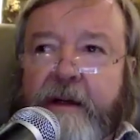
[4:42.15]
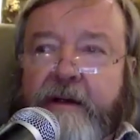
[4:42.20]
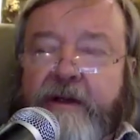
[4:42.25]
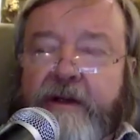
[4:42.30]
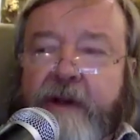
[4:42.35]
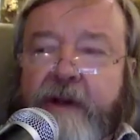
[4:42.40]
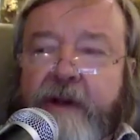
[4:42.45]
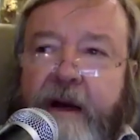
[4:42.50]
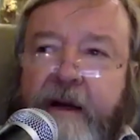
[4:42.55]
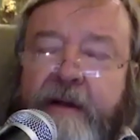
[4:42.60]

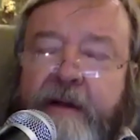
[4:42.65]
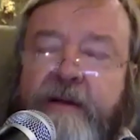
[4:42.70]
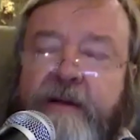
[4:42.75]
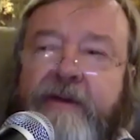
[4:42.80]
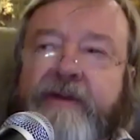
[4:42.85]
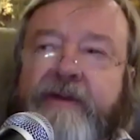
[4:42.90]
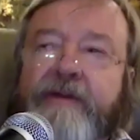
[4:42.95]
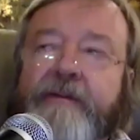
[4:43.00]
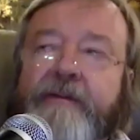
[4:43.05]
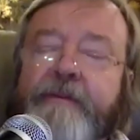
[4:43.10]
try
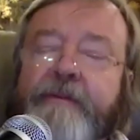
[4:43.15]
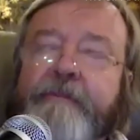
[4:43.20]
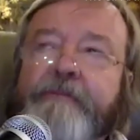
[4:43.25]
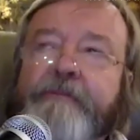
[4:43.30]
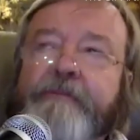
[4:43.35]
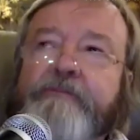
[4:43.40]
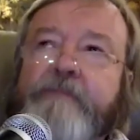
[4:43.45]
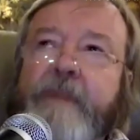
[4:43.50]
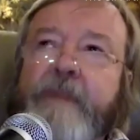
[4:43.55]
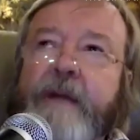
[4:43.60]
and
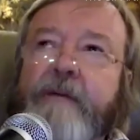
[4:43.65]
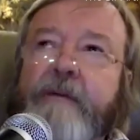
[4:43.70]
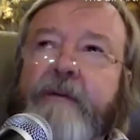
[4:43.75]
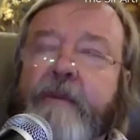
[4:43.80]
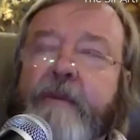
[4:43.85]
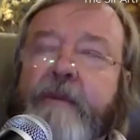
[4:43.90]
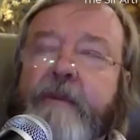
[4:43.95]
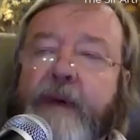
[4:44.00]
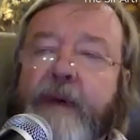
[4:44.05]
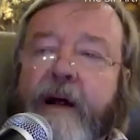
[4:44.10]

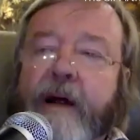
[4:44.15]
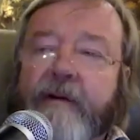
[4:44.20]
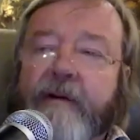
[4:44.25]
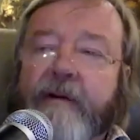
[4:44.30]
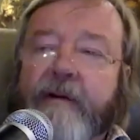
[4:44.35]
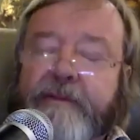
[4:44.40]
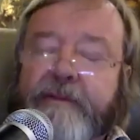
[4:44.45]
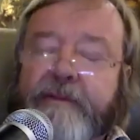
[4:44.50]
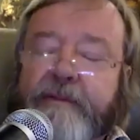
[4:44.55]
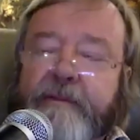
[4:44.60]

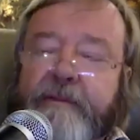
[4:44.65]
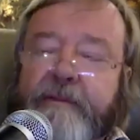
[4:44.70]
rebuff